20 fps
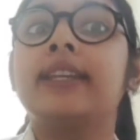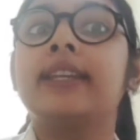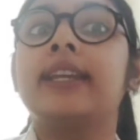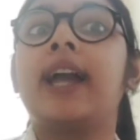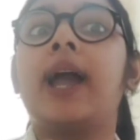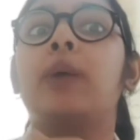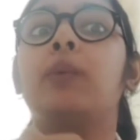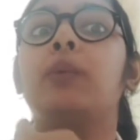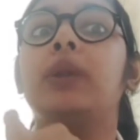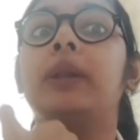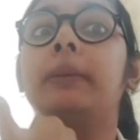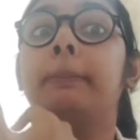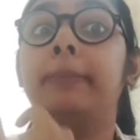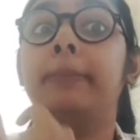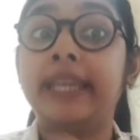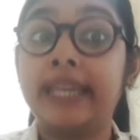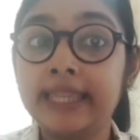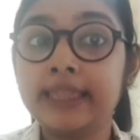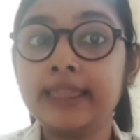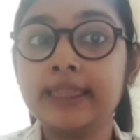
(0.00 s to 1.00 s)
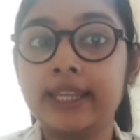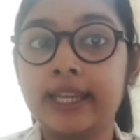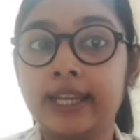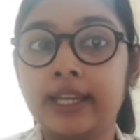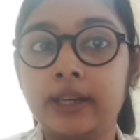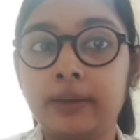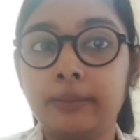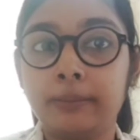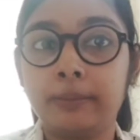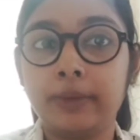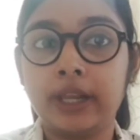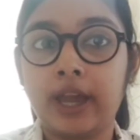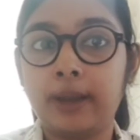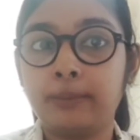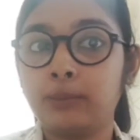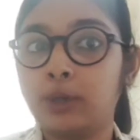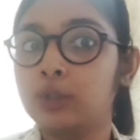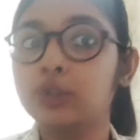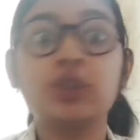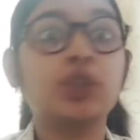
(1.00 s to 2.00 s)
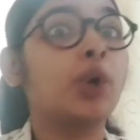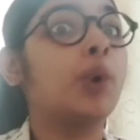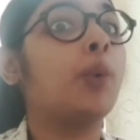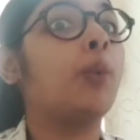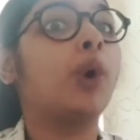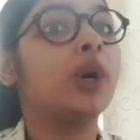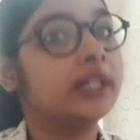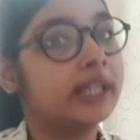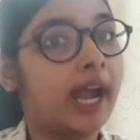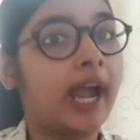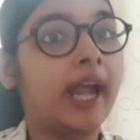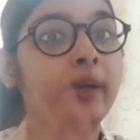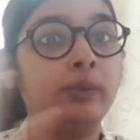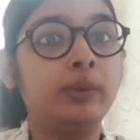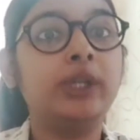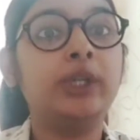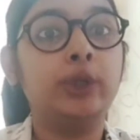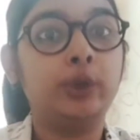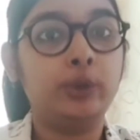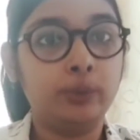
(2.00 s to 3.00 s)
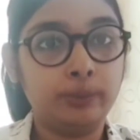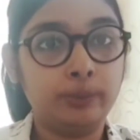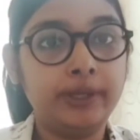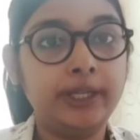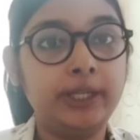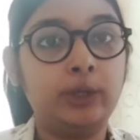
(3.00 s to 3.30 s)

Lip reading: and I think I will begin there, but I'm not sure what I will